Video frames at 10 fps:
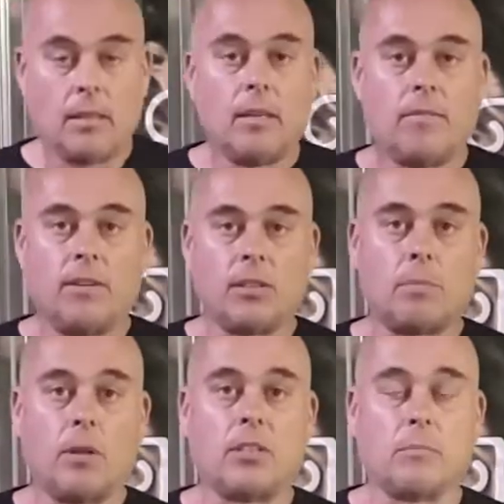false
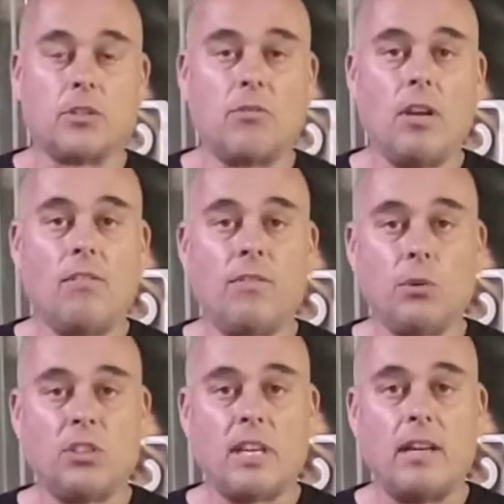bottoms, 304
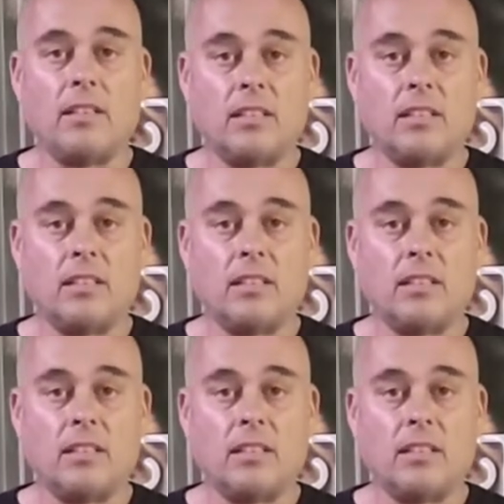stainless